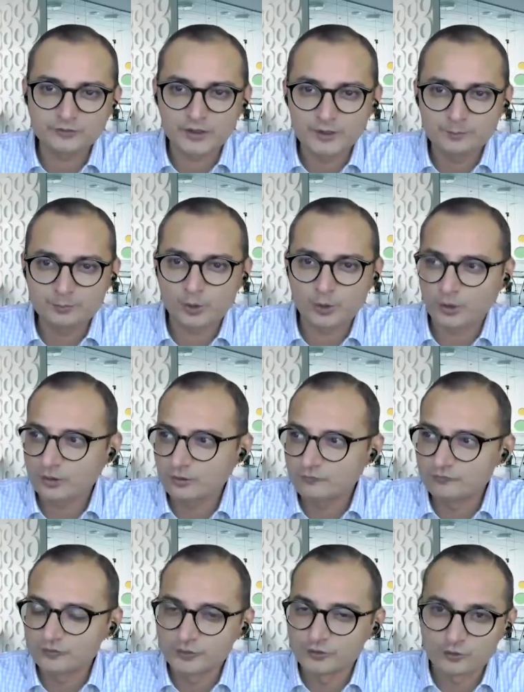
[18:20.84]
the entire
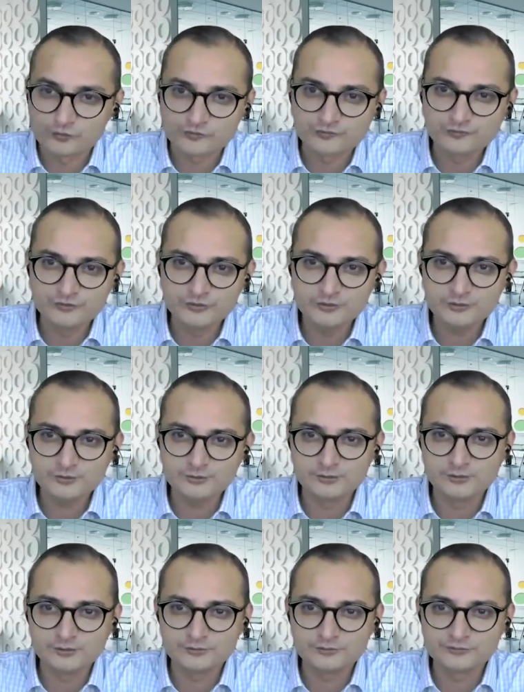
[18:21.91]
product
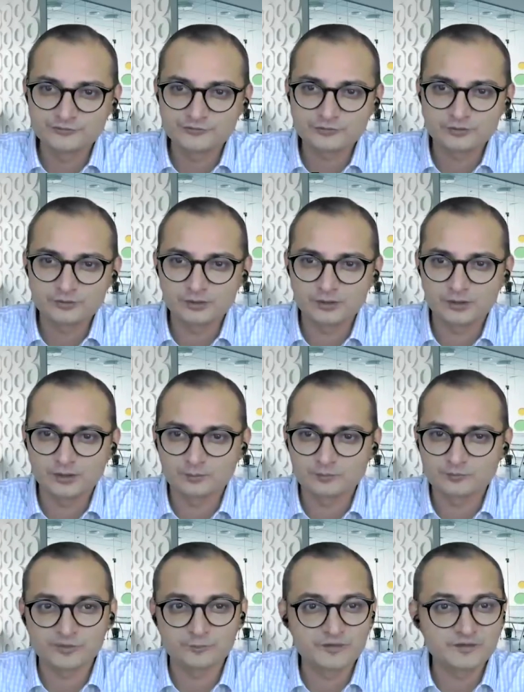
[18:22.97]
philosophy is uh,